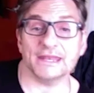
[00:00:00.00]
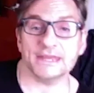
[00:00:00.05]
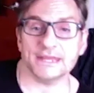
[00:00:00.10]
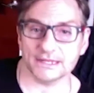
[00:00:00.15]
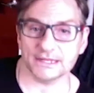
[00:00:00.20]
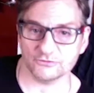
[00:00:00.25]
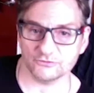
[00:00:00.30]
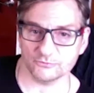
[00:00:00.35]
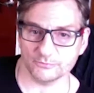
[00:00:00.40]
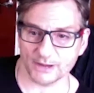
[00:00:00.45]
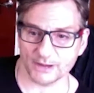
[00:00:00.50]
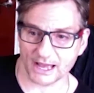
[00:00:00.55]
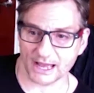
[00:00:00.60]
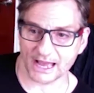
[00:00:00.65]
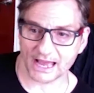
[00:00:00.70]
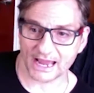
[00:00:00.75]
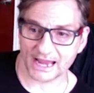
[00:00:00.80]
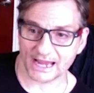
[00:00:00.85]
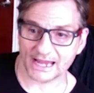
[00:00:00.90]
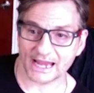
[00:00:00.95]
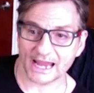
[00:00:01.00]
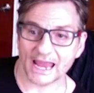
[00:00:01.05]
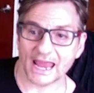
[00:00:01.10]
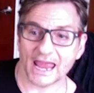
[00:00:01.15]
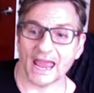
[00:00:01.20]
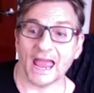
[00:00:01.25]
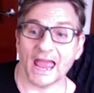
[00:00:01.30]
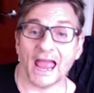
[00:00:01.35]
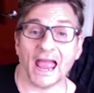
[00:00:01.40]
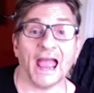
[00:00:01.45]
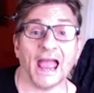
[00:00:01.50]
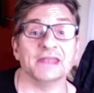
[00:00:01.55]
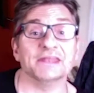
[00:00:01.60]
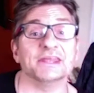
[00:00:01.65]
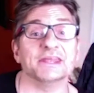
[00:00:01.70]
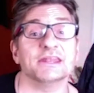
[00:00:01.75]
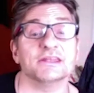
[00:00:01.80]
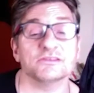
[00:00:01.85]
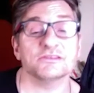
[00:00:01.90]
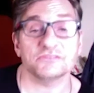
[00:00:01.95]
in Dubai, and
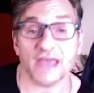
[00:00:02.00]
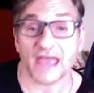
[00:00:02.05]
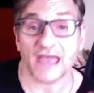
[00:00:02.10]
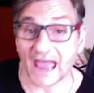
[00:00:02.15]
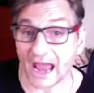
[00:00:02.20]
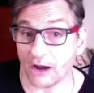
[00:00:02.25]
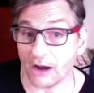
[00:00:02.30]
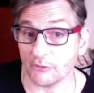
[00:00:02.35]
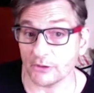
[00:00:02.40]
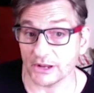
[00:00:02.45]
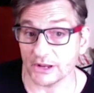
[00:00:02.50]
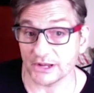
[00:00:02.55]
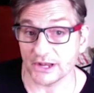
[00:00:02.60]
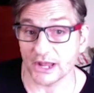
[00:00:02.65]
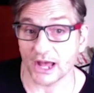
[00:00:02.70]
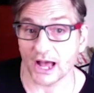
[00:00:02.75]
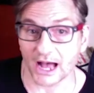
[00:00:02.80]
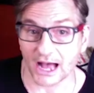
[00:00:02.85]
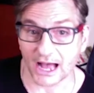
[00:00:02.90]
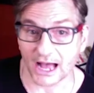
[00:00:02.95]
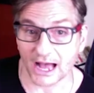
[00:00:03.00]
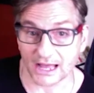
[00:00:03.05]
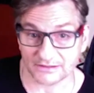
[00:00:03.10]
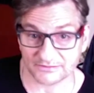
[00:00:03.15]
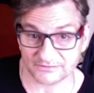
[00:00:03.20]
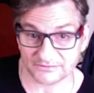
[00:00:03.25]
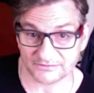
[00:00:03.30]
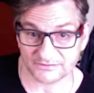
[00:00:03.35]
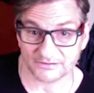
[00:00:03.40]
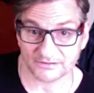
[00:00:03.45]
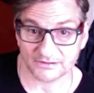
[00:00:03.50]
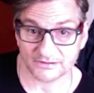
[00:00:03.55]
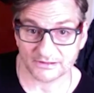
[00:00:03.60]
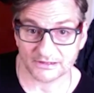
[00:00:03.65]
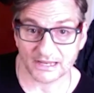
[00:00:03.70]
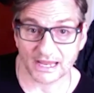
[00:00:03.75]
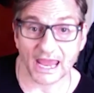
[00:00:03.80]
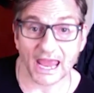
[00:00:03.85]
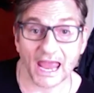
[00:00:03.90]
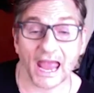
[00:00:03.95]
it is arid hot.
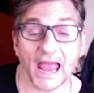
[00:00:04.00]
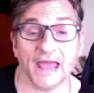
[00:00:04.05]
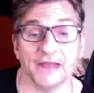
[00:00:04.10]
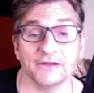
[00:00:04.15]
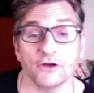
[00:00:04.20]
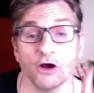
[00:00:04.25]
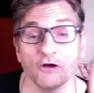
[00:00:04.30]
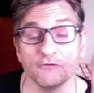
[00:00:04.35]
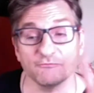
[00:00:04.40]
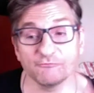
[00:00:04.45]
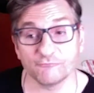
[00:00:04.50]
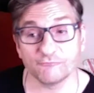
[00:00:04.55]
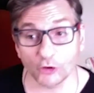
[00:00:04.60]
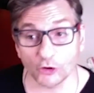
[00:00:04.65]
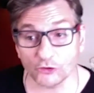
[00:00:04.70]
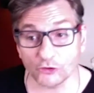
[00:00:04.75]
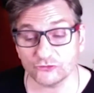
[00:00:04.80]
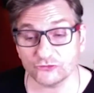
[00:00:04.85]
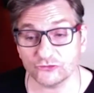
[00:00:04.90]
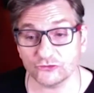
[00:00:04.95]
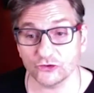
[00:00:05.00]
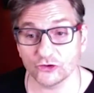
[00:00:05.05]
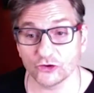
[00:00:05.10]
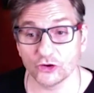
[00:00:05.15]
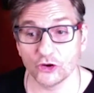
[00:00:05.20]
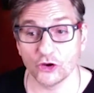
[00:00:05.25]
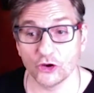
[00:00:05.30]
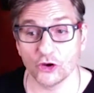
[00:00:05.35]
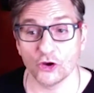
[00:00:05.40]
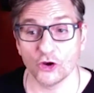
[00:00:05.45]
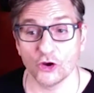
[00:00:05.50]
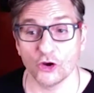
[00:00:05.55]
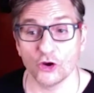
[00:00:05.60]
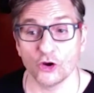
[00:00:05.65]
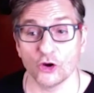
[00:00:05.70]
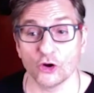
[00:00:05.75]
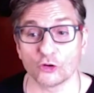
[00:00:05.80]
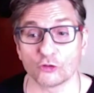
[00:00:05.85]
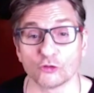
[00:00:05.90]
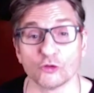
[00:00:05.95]
And our first
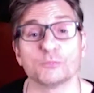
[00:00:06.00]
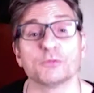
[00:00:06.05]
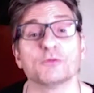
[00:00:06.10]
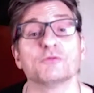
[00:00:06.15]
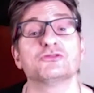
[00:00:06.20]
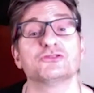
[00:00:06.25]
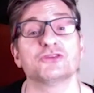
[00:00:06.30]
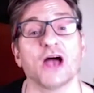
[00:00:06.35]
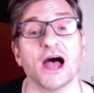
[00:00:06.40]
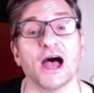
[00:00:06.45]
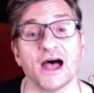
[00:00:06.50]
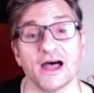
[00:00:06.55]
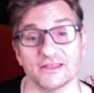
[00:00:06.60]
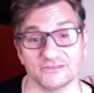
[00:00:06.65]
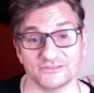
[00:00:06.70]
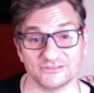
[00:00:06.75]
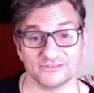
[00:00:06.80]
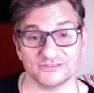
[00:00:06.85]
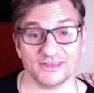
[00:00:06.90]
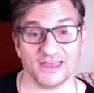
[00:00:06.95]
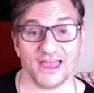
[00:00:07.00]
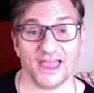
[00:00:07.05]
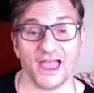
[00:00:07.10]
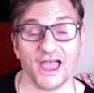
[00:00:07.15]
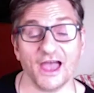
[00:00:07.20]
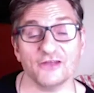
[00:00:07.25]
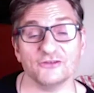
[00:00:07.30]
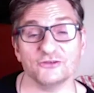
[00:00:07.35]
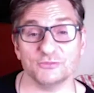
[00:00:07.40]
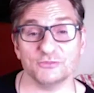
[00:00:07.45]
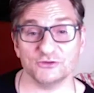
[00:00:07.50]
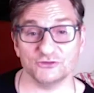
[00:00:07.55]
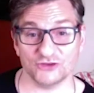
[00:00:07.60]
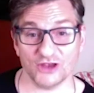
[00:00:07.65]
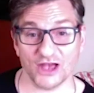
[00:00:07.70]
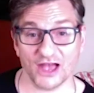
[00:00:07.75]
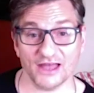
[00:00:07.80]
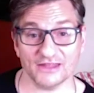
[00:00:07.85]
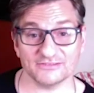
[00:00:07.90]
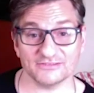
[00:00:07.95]
group of shots had to be
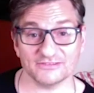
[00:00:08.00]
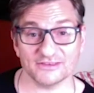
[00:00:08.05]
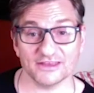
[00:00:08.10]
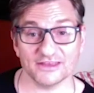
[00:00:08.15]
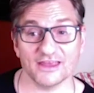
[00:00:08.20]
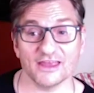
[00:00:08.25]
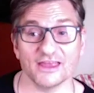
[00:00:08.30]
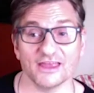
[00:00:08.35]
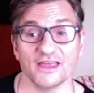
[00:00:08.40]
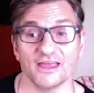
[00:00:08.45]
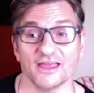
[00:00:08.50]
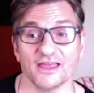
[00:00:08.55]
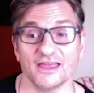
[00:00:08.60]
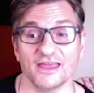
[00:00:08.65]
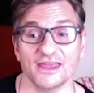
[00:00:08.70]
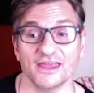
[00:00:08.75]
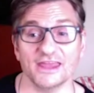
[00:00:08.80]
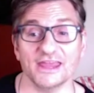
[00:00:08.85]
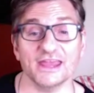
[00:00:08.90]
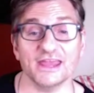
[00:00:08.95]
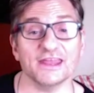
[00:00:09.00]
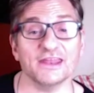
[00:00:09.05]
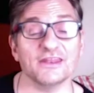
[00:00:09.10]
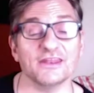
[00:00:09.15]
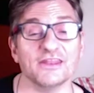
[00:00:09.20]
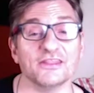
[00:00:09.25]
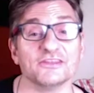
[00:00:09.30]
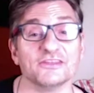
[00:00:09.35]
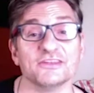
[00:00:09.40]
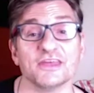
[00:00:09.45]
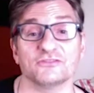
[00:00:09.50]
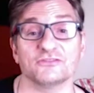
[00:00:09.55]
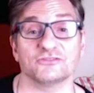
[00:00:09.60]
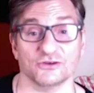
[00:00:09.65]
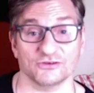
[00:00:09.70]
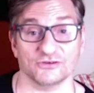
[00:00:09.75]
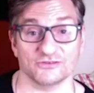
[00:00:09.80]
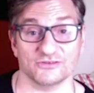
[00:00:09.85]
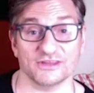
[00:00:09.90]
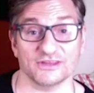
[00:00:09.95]
shot in the
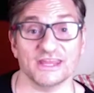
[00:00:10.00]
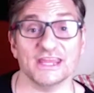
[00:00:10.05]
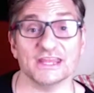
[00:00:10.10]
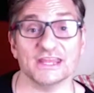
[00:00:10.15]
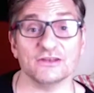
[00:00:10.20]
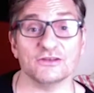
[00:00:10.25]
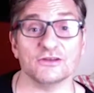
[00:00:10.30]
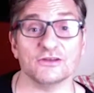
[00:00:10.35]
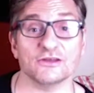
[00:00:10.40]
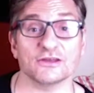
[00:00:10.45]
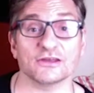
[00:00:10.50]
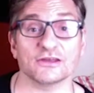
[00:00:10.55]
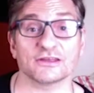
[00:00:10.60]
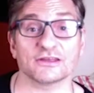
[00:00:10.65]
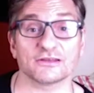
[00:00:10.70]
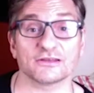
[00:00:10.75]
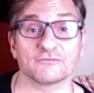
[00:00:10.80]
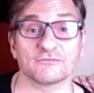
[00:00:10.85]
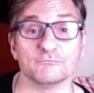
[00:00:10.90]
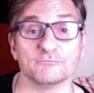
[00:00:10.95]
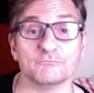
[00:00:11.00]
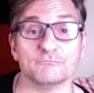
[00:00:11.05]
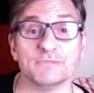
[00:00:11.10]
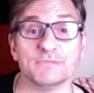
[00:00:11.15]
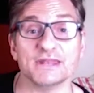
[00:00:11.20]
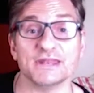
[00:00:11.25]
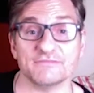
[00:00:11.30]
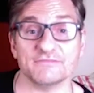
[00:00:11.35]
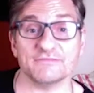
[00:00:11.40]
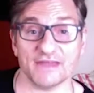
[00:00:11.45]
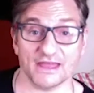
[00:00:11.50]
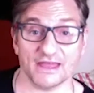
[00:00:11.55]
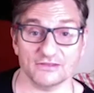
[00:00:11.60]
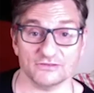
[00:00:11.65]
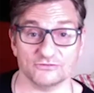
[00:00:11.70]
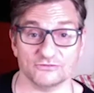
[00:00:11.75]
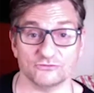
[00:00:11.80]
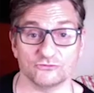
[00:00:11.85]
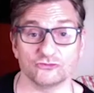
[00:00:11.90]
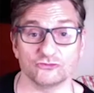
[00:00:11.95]
desert, in
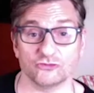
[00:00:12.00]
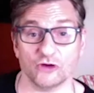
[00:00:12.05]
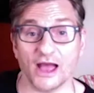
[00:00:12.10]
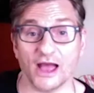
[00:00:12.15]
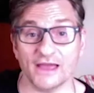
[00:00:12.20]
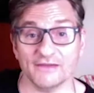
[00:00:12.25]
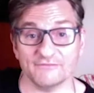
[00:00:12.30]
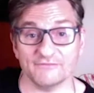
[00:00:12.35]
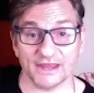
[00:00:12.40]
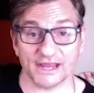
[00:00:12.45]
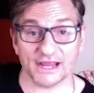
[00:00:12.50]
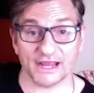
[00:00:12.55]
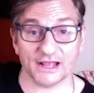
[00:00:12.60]
minivans, driving